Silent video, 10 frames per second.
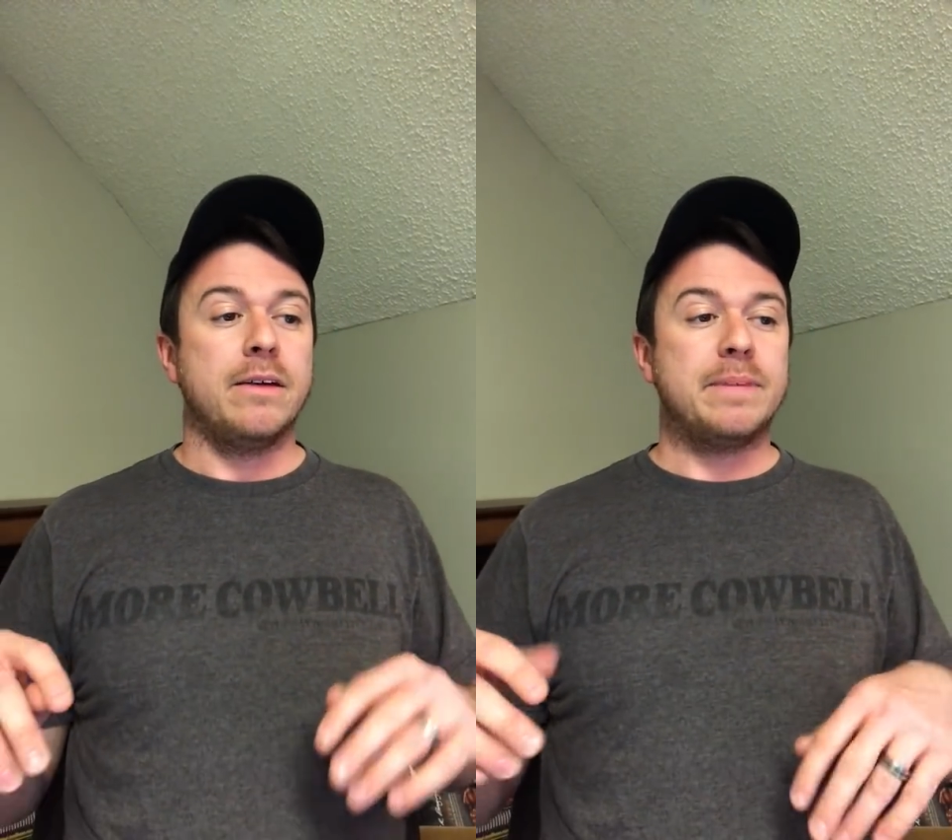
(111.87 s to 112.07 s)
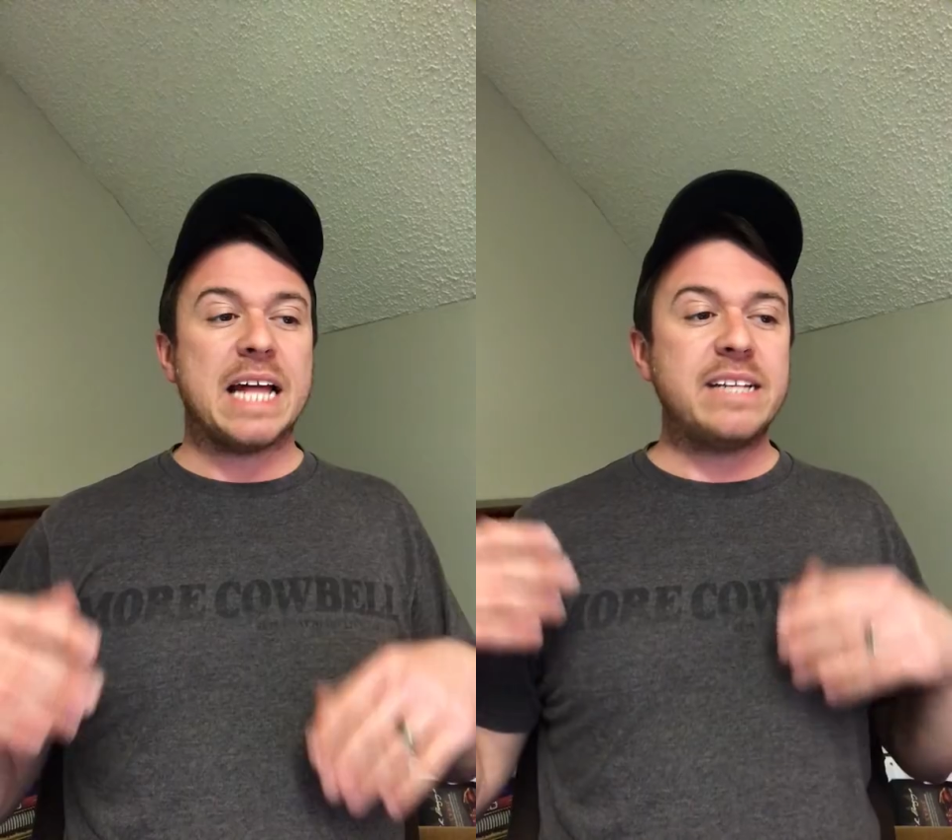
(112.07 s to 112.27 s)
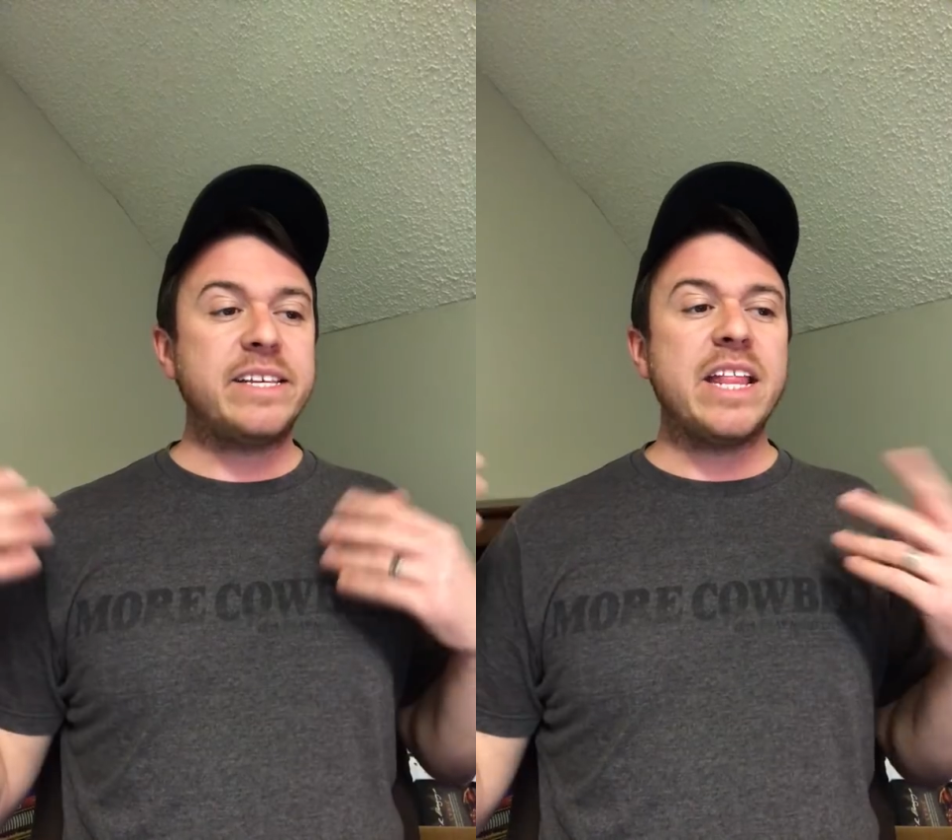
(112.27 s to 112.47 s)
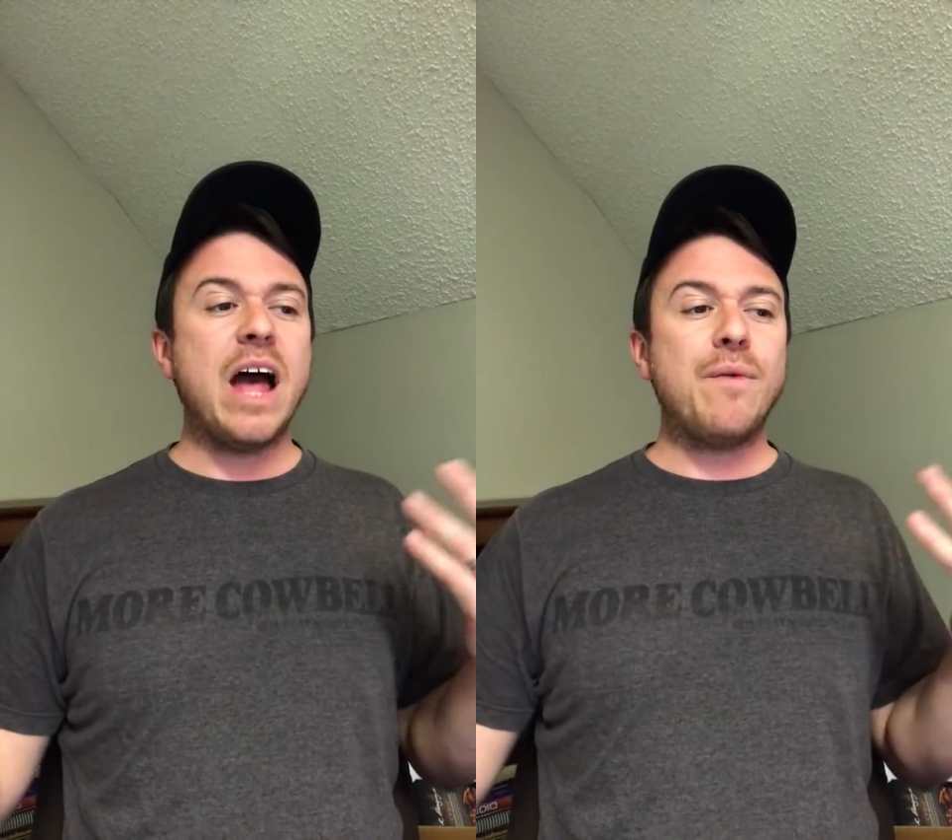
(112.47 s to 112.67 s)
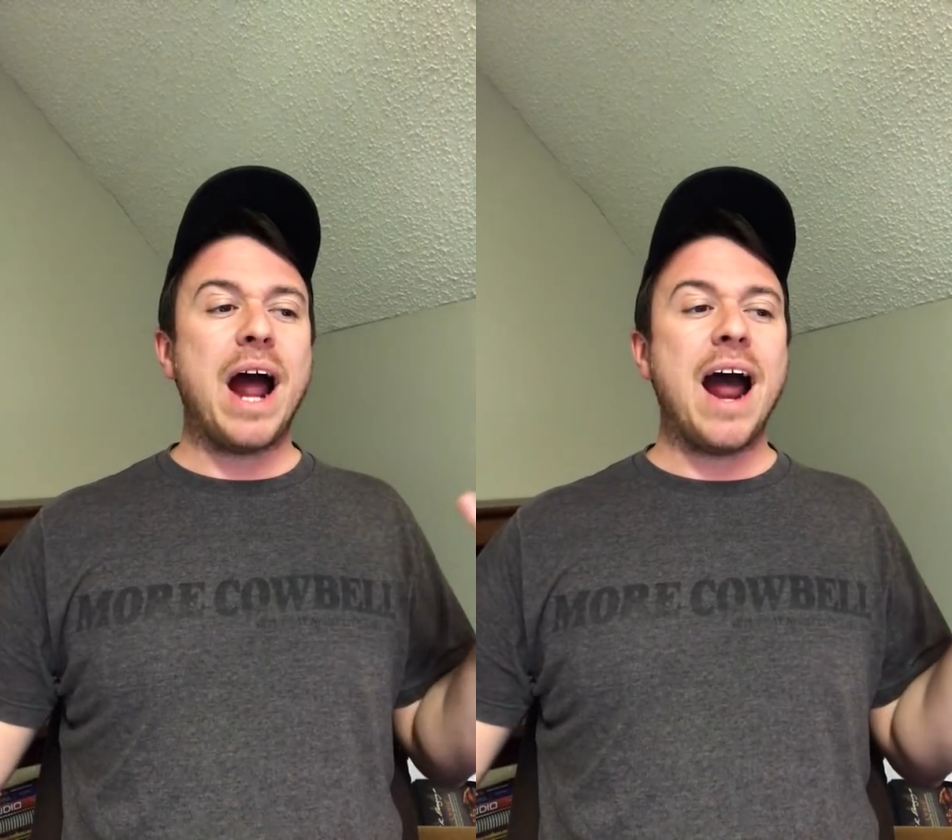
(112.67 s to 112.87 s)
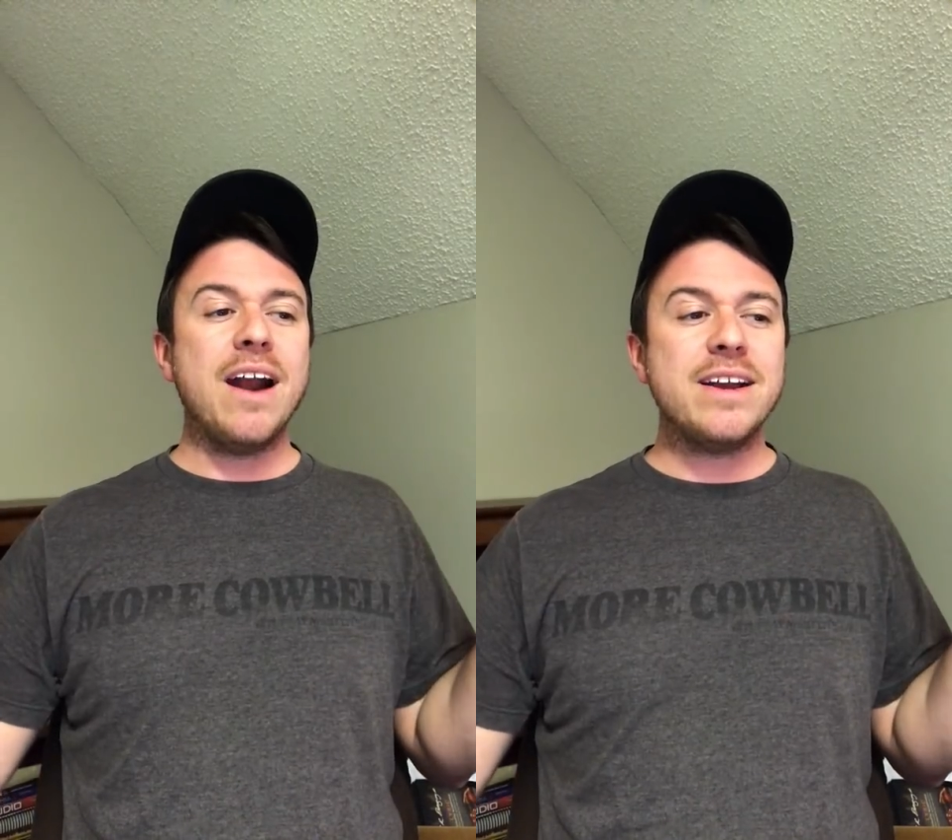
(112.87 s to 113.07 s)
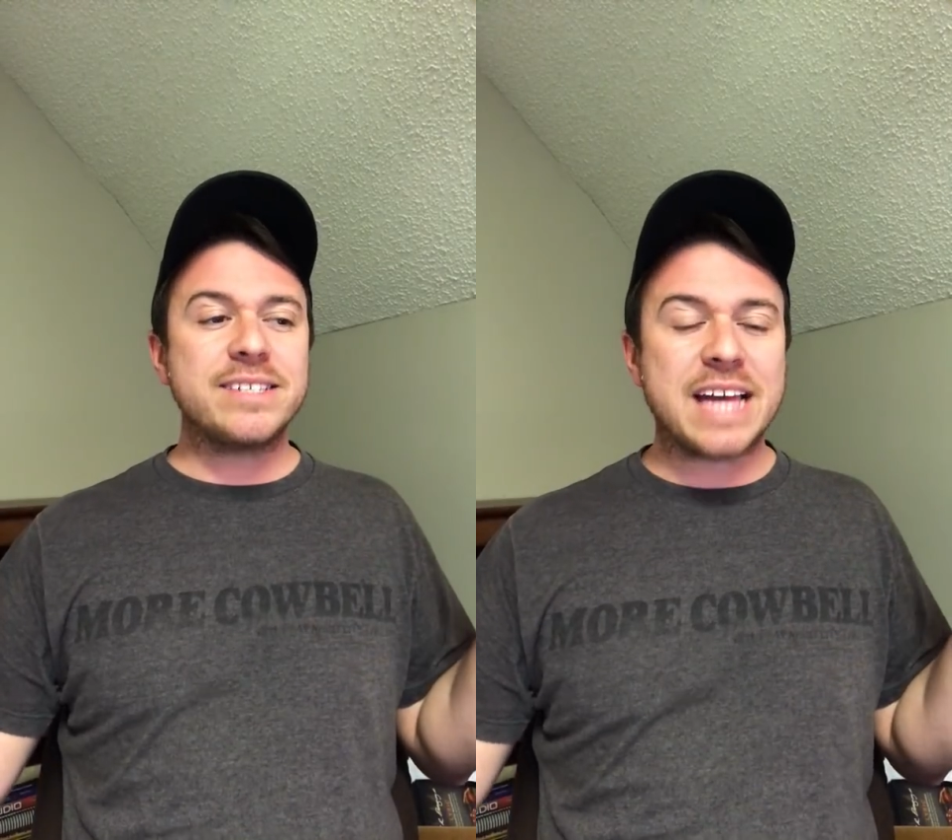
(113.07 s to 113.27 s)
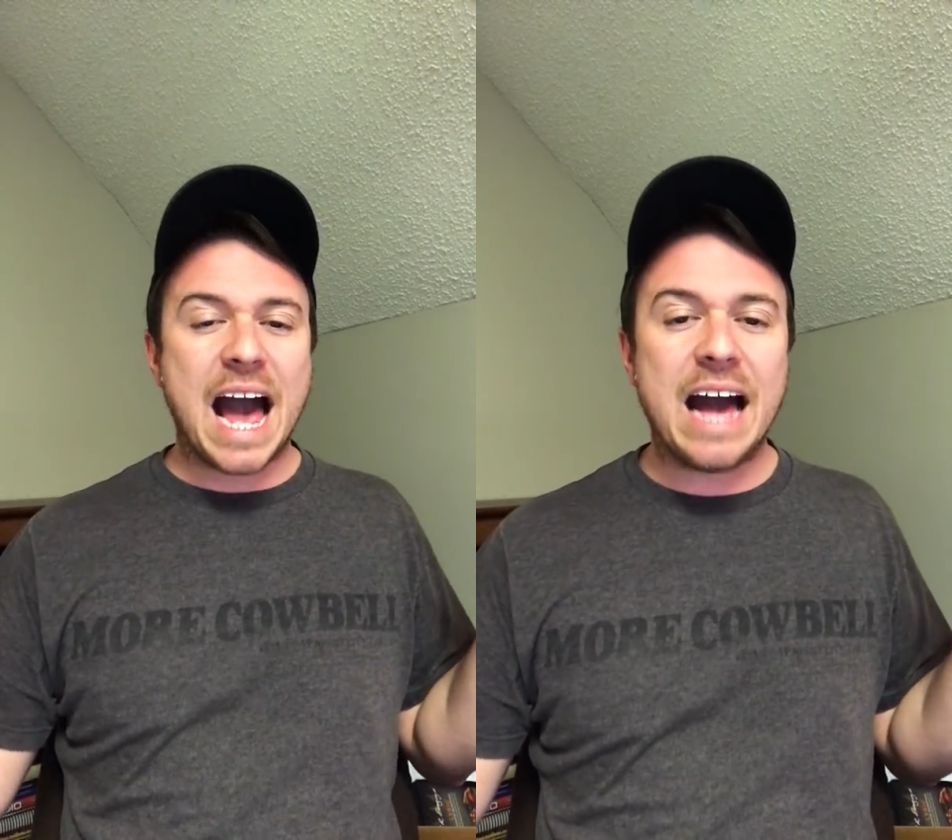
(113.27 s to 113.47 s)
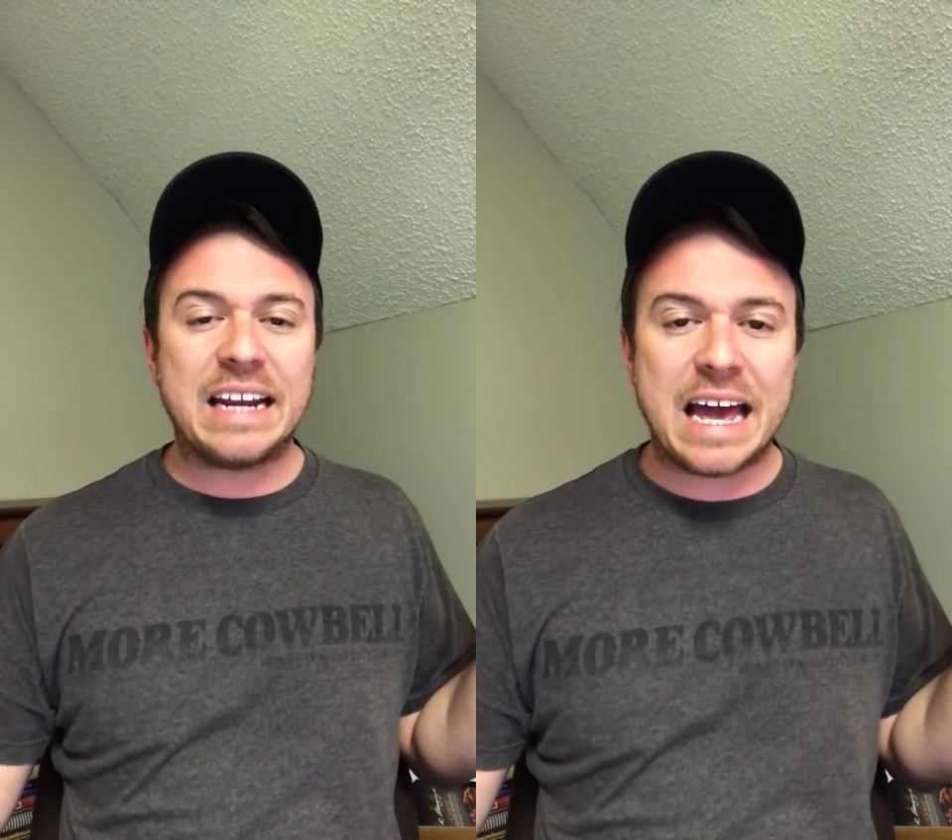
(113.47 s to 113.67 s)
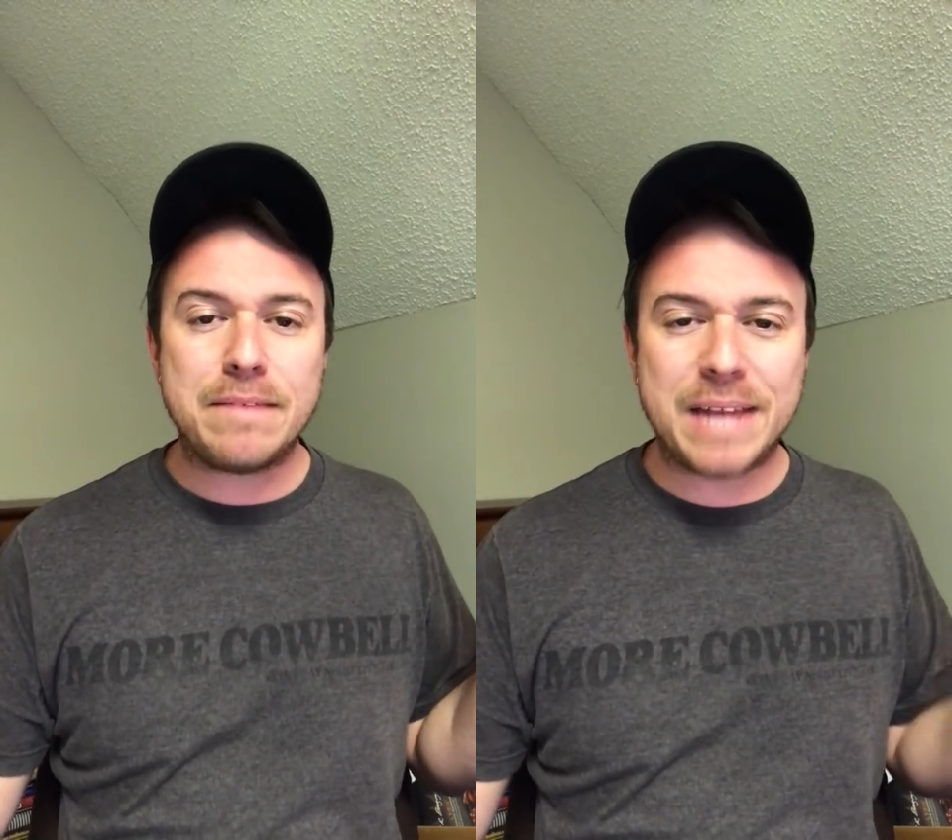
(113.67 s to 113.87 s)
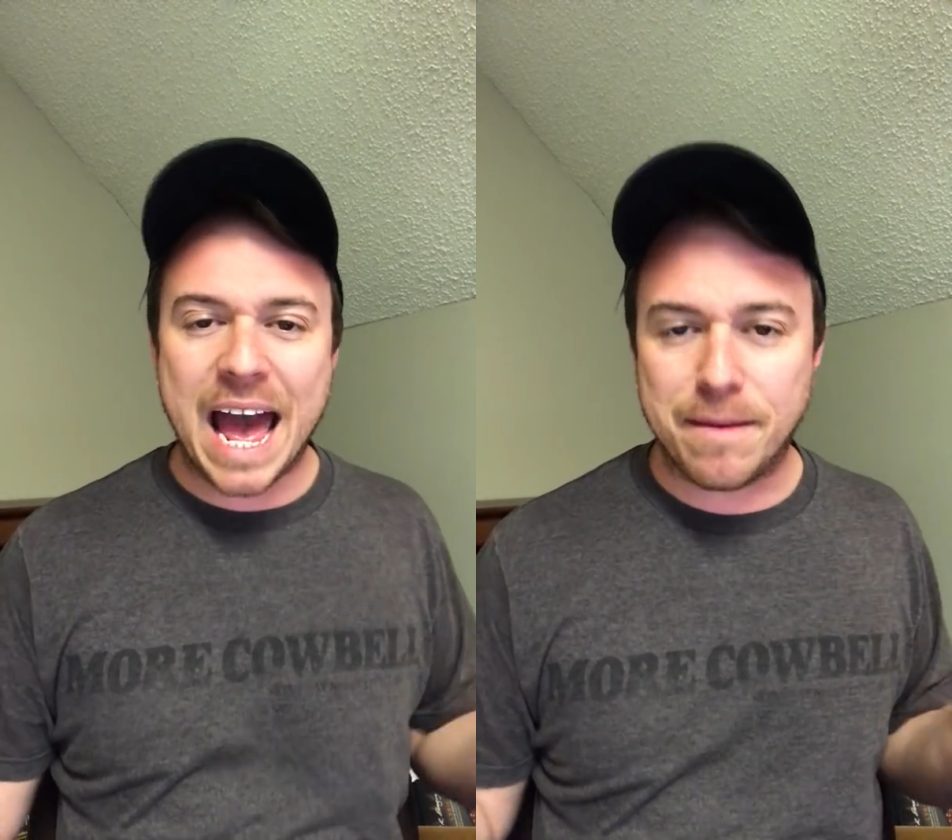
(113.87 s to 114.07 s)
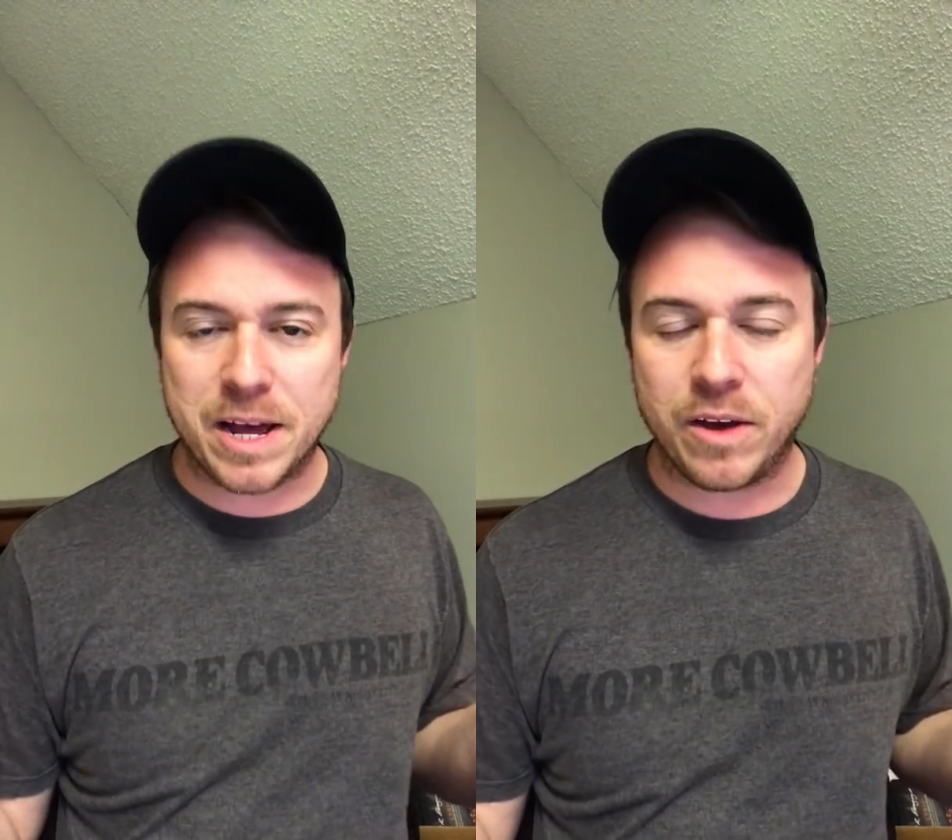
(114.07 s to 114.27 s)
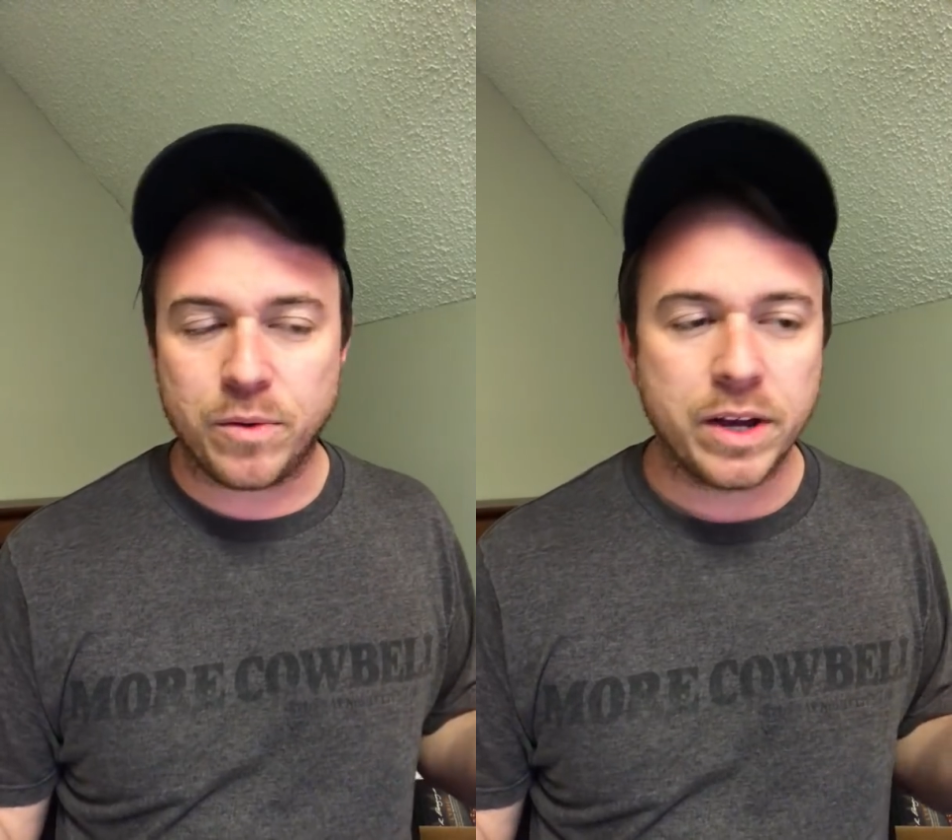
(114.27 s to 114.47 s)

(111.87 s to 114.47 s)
But they said they were hiring this guy named Dabo.